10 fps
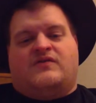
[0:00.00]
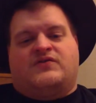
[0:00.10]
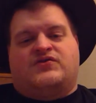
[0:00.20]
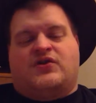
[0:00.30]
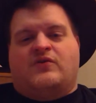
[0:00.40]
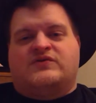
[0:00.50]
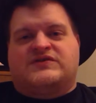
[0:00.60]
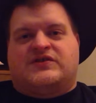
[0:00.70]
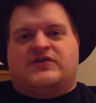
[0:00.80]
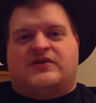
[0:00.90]
The show
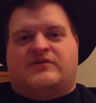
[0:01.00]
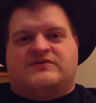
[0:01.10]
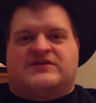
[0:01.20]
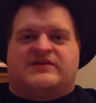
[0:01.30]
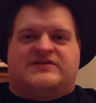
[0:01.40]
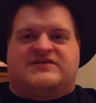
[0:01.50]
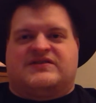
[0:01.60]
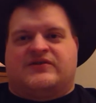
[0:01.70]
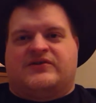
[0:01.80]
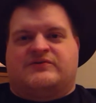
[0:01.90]
was good. It was a little
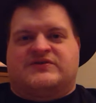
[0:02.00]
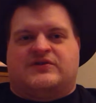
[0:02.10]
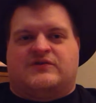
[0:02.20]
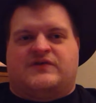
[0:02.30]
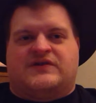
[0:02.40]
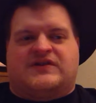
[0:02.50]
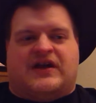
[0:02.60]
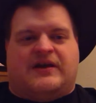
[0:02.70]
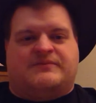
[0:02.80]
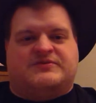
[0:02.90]
silly. It was goofy at
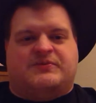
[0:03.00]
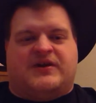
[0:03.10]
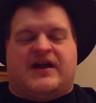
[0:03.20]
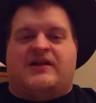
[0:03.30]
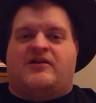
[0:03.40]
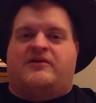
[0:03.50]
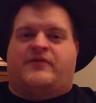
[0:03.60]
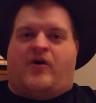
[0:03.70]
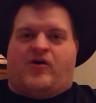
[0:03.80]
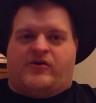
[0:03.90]
times, but it had a lot
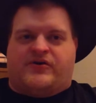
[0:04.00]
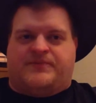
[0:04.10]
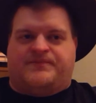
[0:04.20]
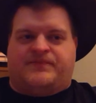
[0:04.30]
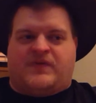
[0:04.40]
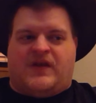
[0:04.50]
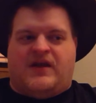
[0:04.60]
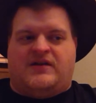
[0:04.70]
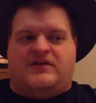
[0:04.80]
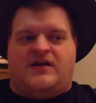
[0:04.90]
of heart.
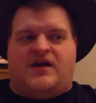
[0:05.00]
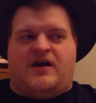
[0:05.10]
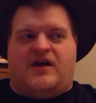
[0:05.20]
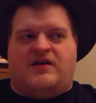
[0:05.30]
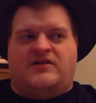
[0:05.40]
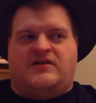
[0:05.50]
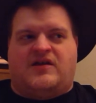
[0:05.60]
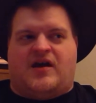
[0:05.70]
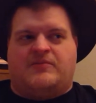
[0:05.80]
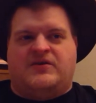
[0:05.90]
And it
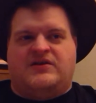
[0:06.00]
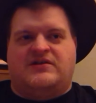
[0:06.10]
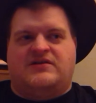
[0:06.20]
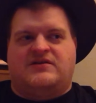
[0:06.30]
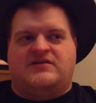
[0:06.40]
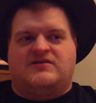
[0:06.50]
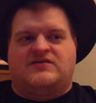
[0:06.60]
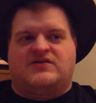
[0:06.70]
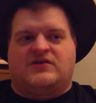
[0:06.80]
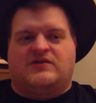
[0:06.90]
got me
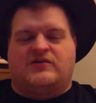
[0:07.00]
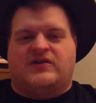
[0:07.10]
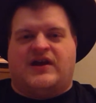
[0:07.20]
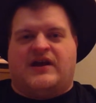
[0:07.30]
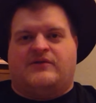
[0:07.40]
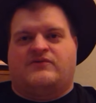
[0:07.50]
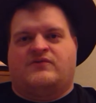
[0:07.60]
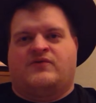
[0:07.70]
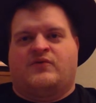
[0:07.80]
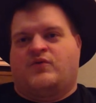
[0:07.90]
to look at
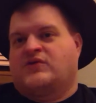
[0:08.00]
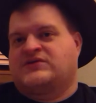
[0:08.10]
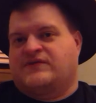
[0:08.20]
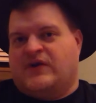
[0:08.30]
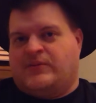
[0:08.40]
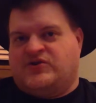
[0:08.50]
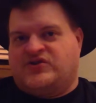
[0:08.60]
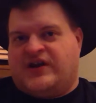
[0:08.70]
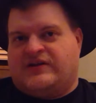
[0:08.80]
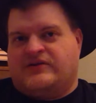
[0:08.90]
the works of Raymond
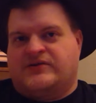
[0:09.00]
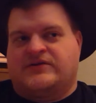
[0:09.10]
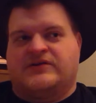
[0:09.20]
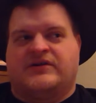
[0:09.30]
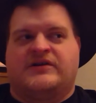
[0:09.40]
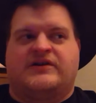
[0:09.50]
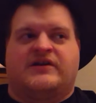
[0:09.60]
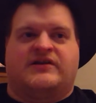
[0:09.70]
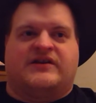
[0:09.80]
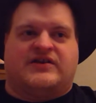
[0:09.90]
Chandler
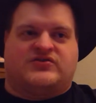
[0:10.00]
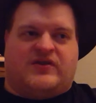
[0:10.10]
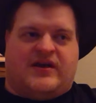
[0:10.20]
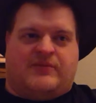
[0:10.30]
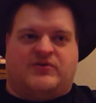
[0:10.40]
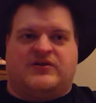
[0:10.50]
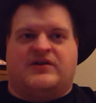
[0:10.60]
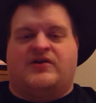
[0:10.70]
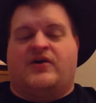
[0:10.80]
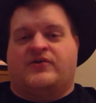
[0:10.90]
and Dashiell Hammett
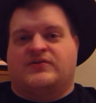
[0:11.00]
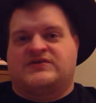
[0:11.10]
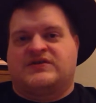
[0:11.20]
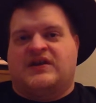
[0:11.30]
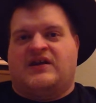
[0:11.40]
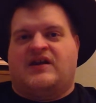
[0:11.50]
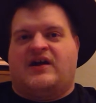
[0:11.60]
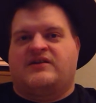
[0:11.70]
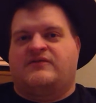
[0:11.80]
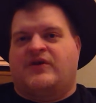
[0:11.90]
and others, and
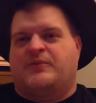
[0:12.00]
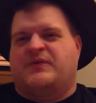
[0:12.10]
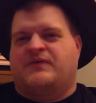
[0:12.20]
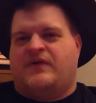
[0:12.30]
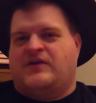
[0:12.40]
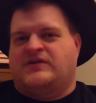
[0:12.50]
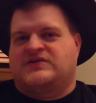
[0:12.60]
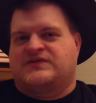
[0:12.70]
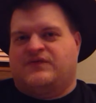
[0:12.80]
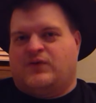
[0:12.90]
I developed a
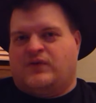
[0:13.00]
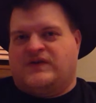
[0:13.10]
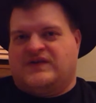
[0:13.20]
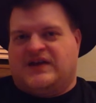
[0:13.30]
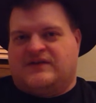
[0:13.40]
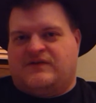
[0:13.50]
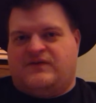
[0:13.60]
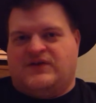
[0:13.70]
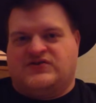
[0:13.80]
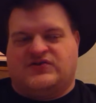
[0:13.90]
fondness for detective
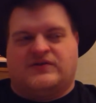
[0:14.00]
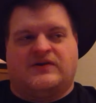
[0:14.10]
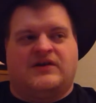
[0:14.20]
fiction.